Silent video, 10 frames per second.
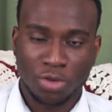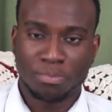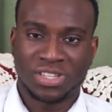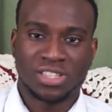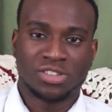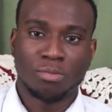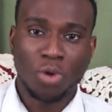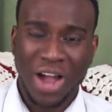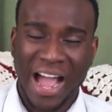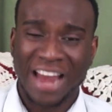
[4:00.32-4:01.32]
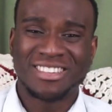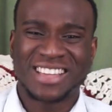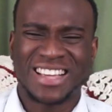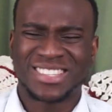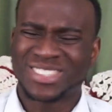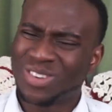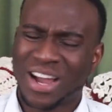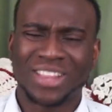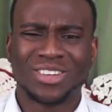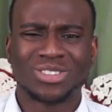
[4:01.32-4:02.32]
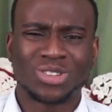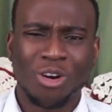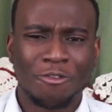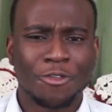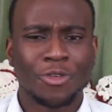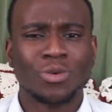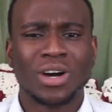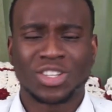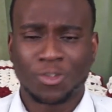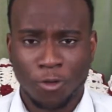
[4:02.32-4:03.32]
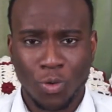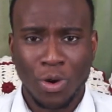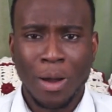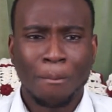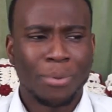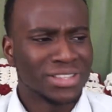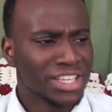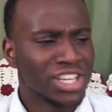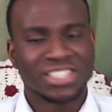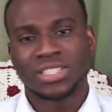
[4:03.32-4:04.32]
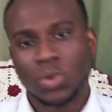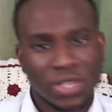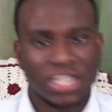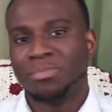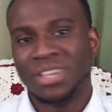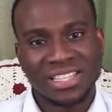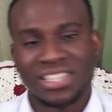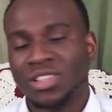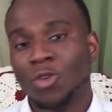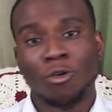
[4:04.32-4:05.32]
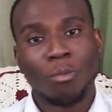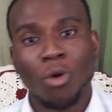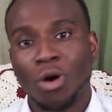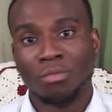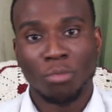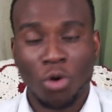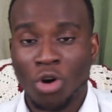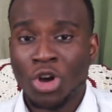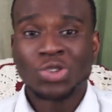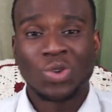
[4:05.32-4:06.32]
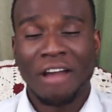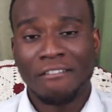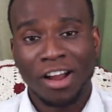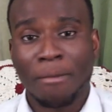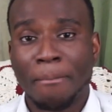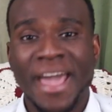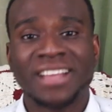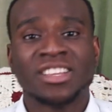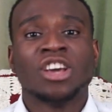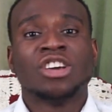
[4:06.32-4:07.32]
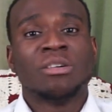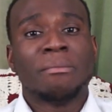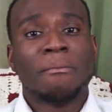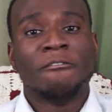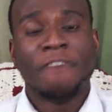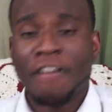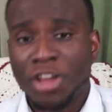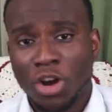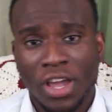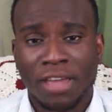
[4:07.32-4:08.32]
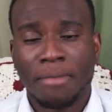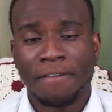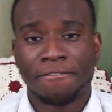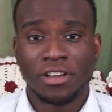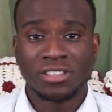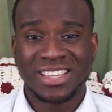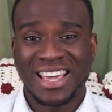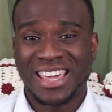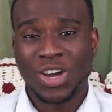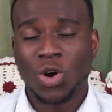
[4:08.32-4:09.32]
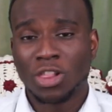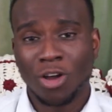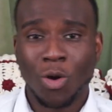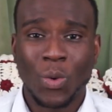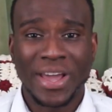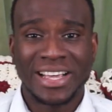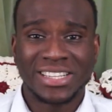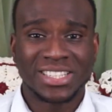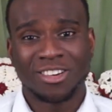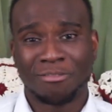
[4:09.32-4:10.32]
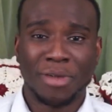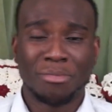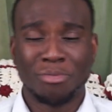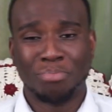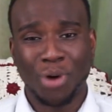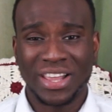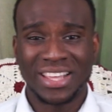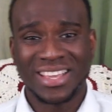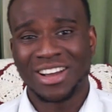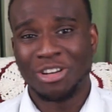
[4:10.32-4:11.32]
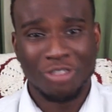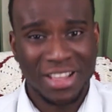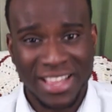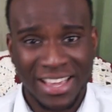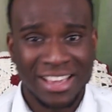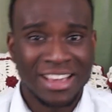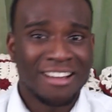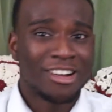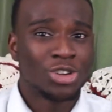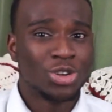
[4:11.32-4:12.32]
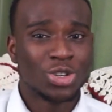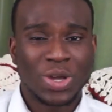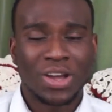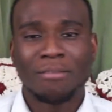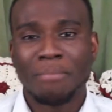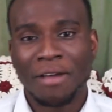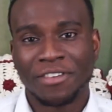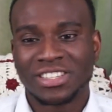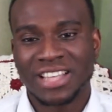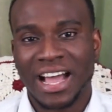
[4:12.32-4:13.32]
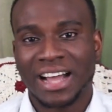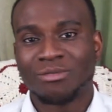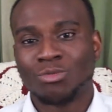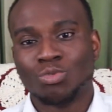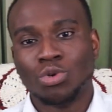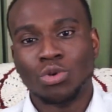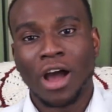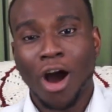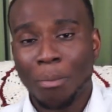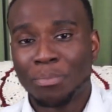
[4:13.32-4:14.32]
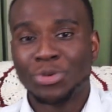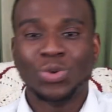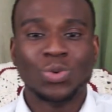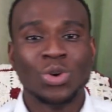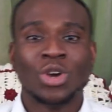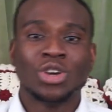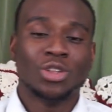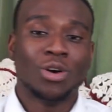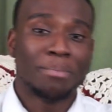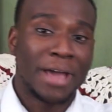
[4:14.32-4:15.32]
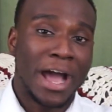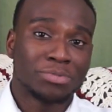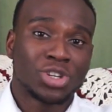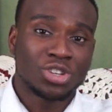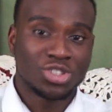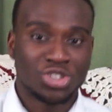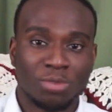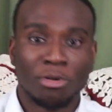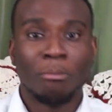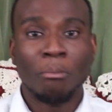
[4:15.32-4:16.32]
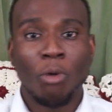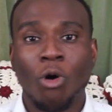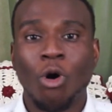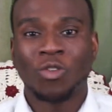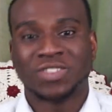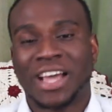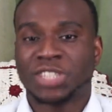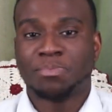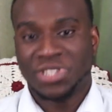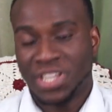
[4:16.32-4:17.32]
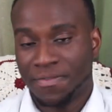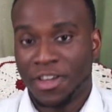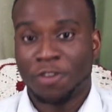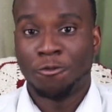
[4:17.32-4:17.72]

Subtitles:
sweet potato, more calories, and you still kind of don't feel as full, but then you can still keep eating over more and more. So I recommend vary your cooking methods. It can go a long way. Instead of maybe boiling it, grill it, use cooking methods that will help you, you know, perhaps consume more of that specific